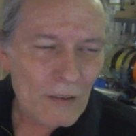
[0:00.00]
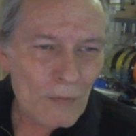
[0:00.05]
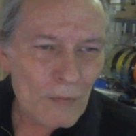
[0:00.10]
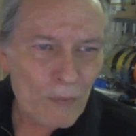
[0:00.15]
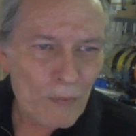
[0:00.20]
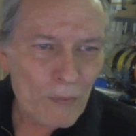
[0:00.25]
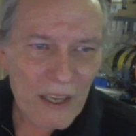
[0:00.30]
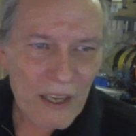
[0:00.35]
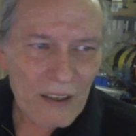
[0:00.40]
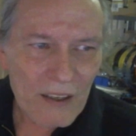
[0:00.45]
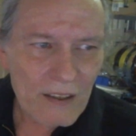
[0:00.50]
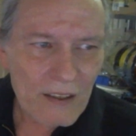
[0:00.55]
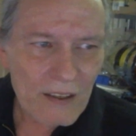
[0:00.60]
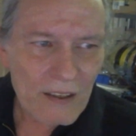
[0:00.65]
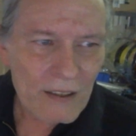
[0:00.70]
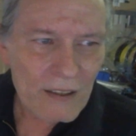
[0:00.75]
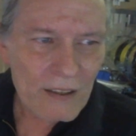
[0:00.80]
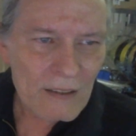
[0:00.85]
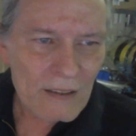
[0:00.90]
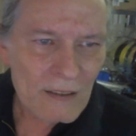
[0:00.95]
big
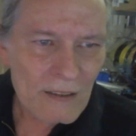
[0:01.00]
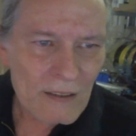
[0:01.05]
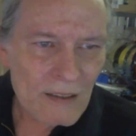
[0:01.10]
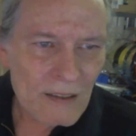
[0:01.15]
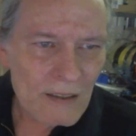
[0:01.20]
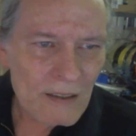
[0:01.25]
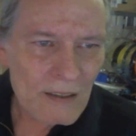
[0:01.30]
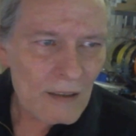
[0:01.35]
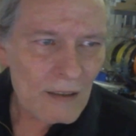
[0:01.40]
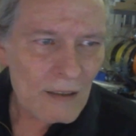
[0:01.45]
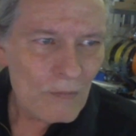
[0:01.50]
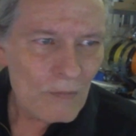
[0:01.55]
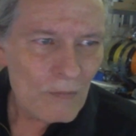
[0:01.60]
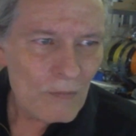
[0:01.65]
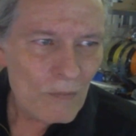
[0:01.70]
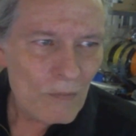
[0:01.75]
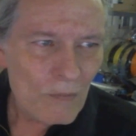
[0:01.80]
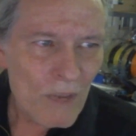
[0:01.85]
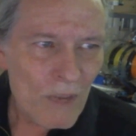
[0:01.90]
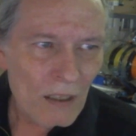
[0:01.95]
guns,
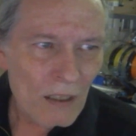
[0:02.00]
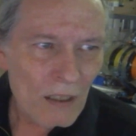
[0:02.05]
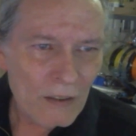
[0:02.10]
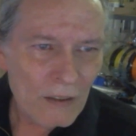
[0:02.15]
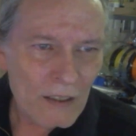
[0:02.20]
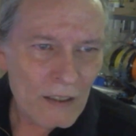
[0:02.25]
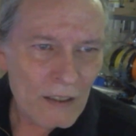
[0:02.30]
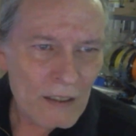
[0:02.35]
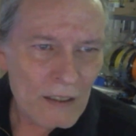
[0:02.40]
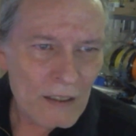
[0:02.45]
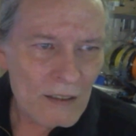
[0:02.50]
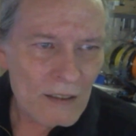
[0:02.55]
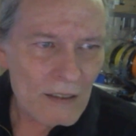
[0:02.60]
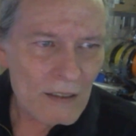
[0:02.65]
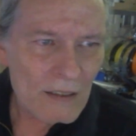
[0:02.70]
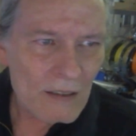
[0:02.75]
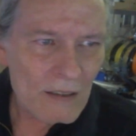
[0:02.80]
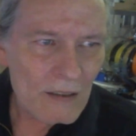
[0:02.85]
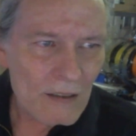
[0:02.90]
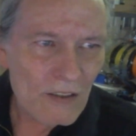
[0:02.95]
middle guns,
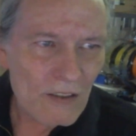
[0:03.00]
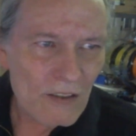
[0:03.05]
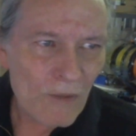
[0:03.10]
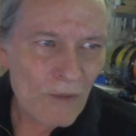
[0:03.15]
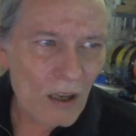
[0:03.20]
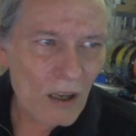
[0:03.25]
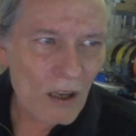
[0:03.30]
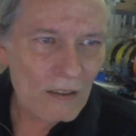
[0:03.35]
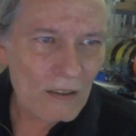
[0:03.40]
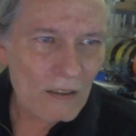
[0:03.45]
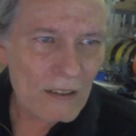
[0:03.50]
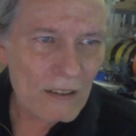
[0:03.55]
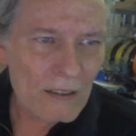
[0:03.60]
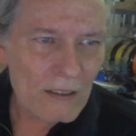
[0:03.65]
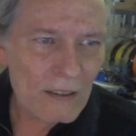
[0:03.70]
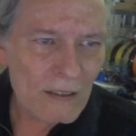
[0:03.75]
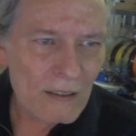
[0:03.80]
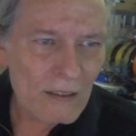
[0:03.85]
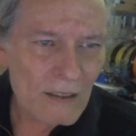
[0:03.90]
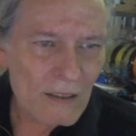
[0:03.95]
small
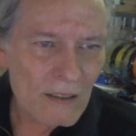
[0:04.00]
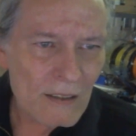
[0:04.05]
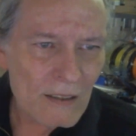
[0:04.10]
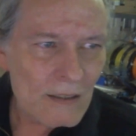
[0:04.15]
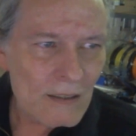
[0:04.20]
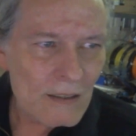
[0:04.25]
guns,